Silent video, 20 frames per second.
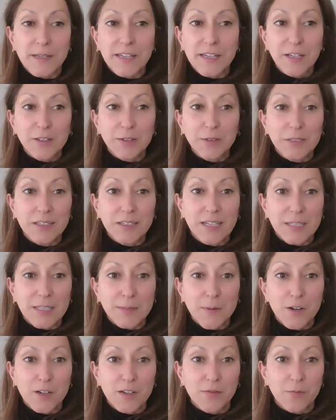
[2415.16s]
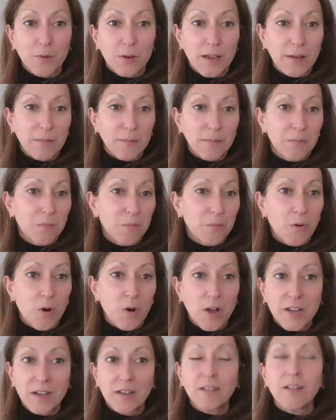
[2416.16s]
has been included as part of
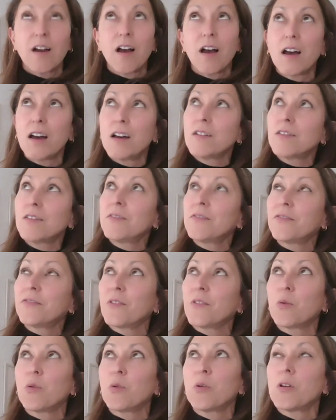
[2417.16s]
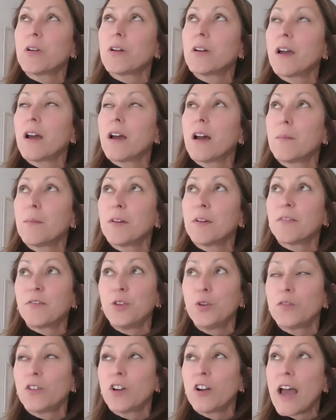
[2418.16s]
one of or a
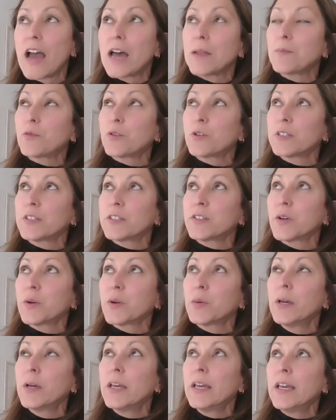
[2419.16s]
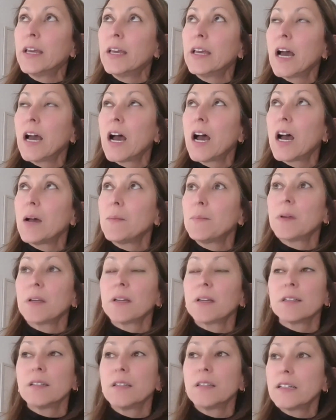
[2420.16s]
few of our ad boards. So
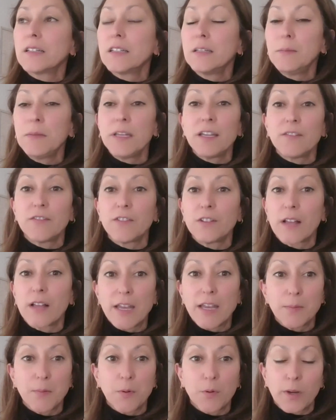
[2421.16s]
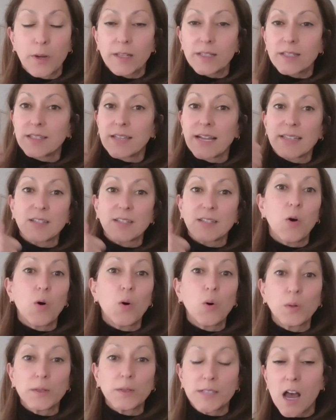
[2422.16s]
clinically meaningful endpoints, that's a
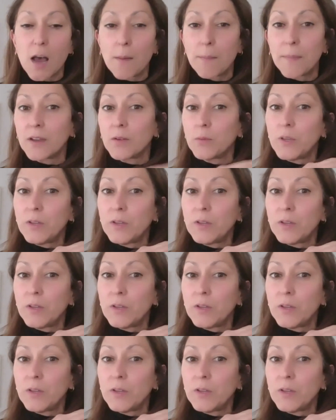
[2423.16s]
whole topic.